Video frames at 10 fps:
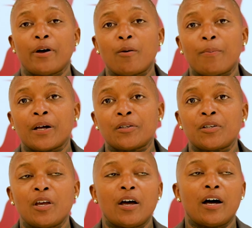will help
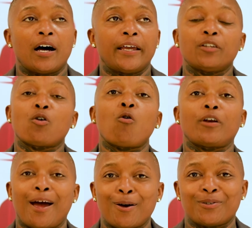us uh, in the
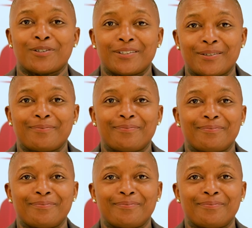courthouses.